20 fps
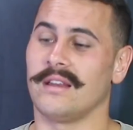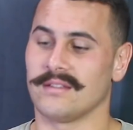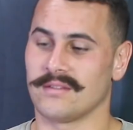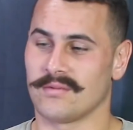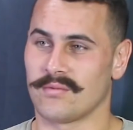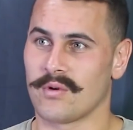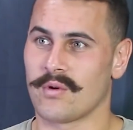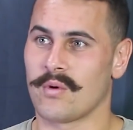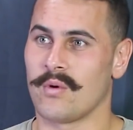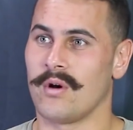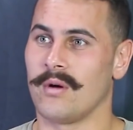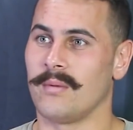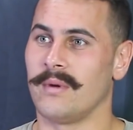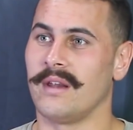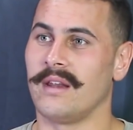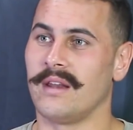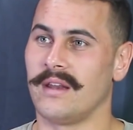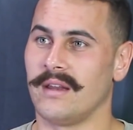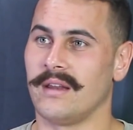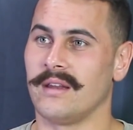is a requirement,
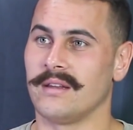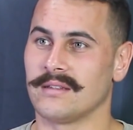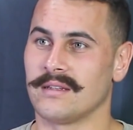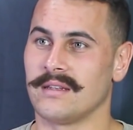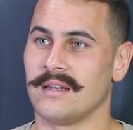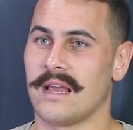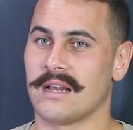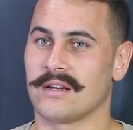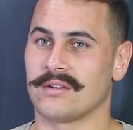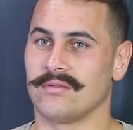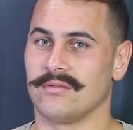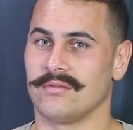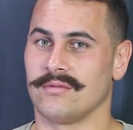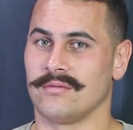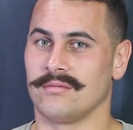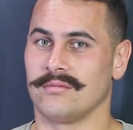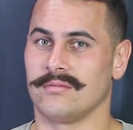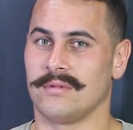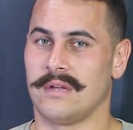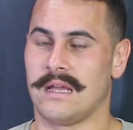and it's an
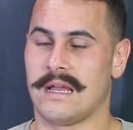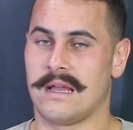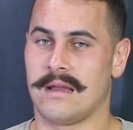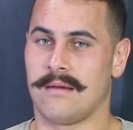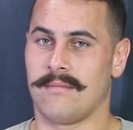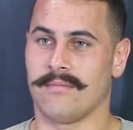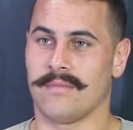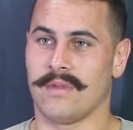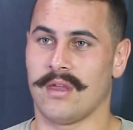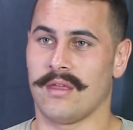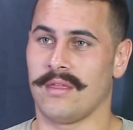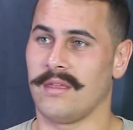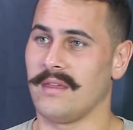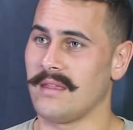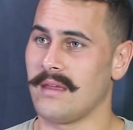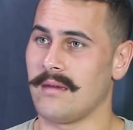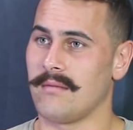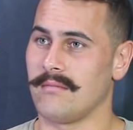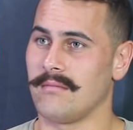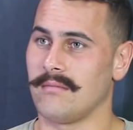actual thing
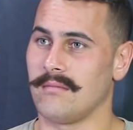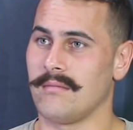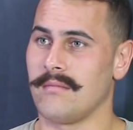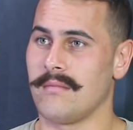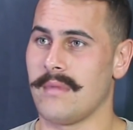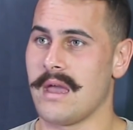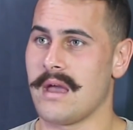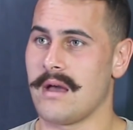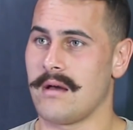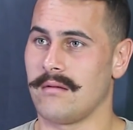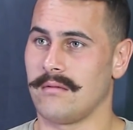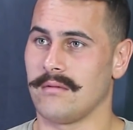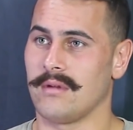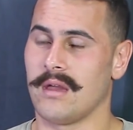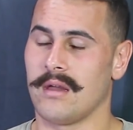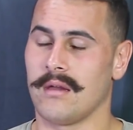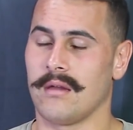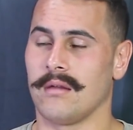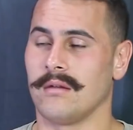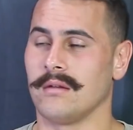that Mal
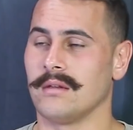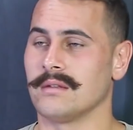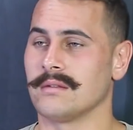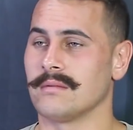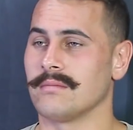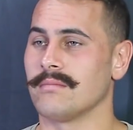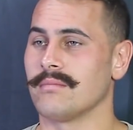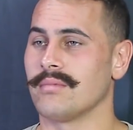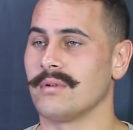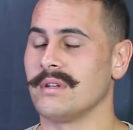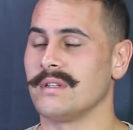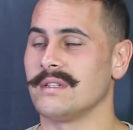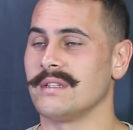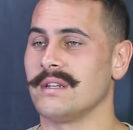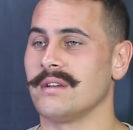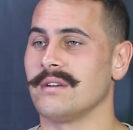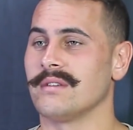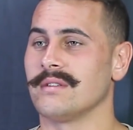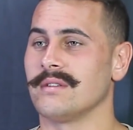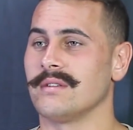is pretty
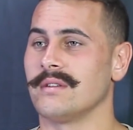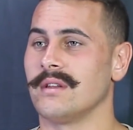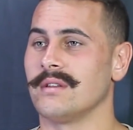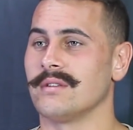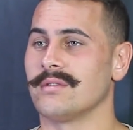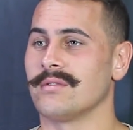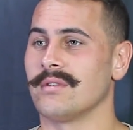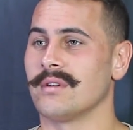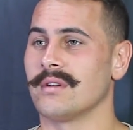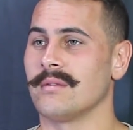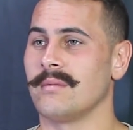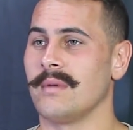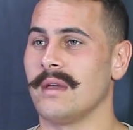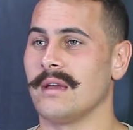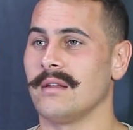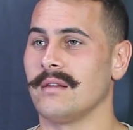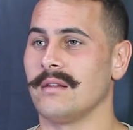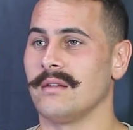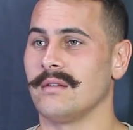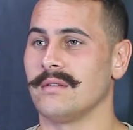serious and strict
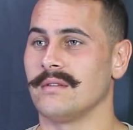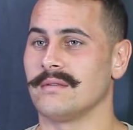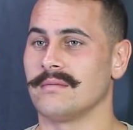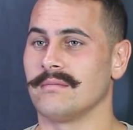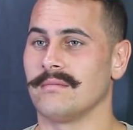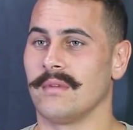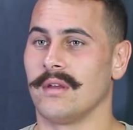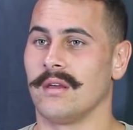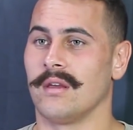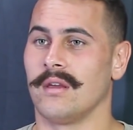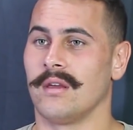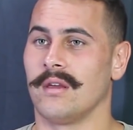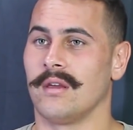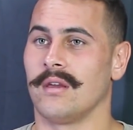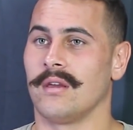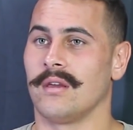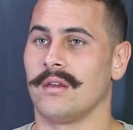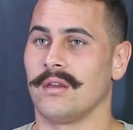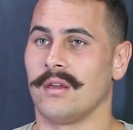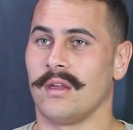about.
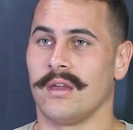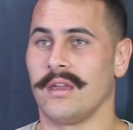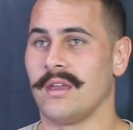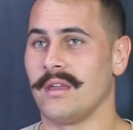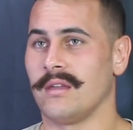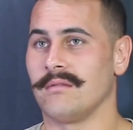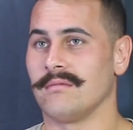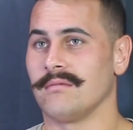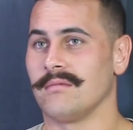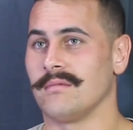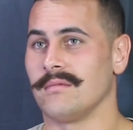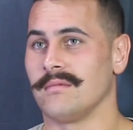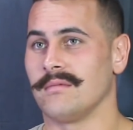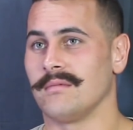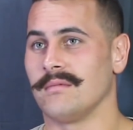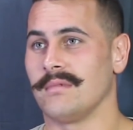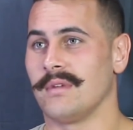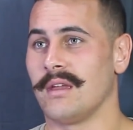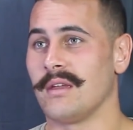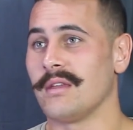
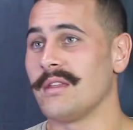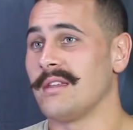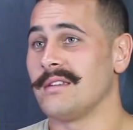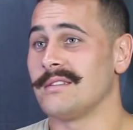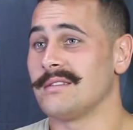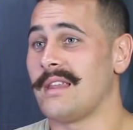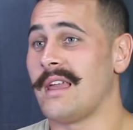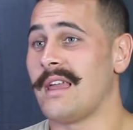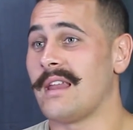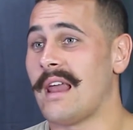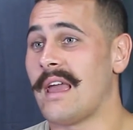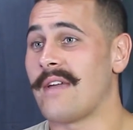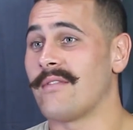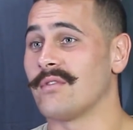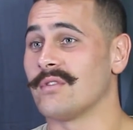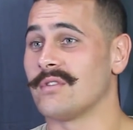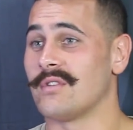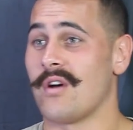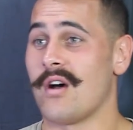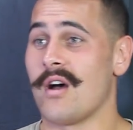He's there to have a
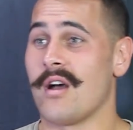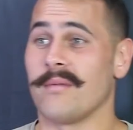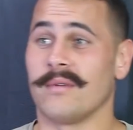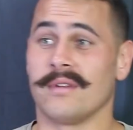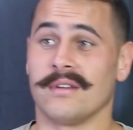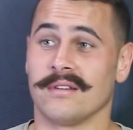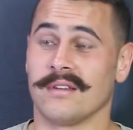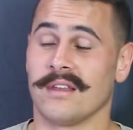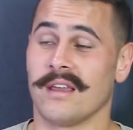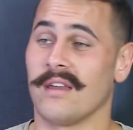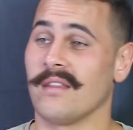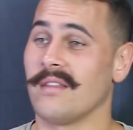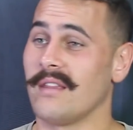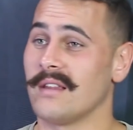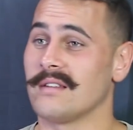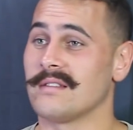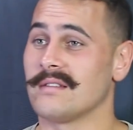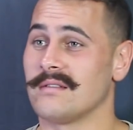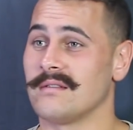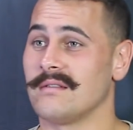good time, and
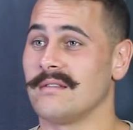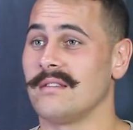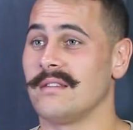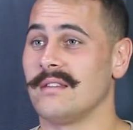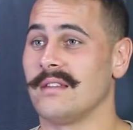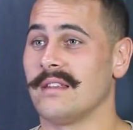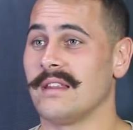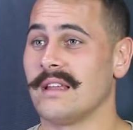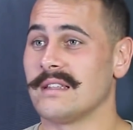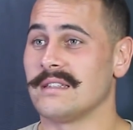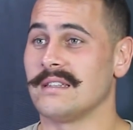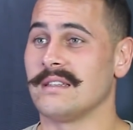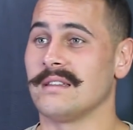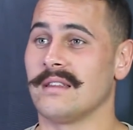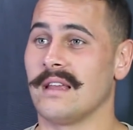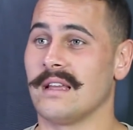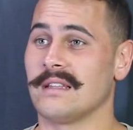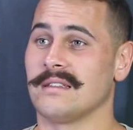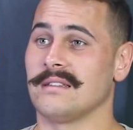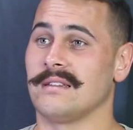that's it.
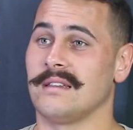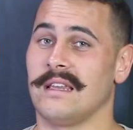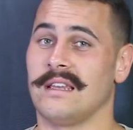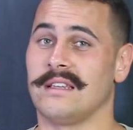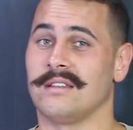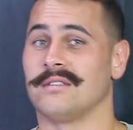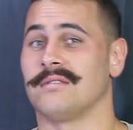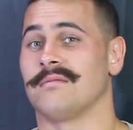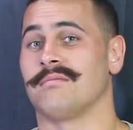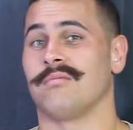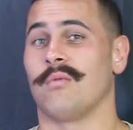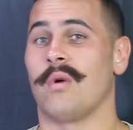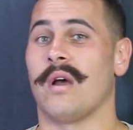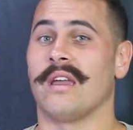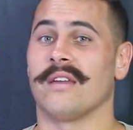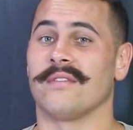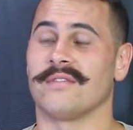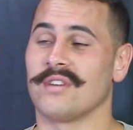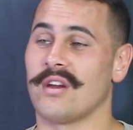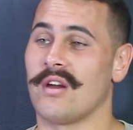That's his
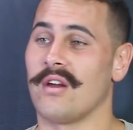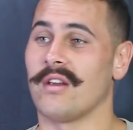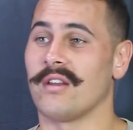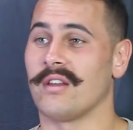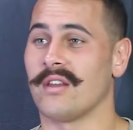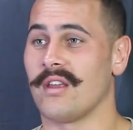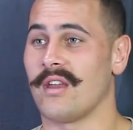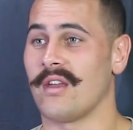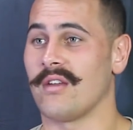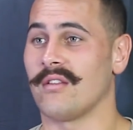way of showing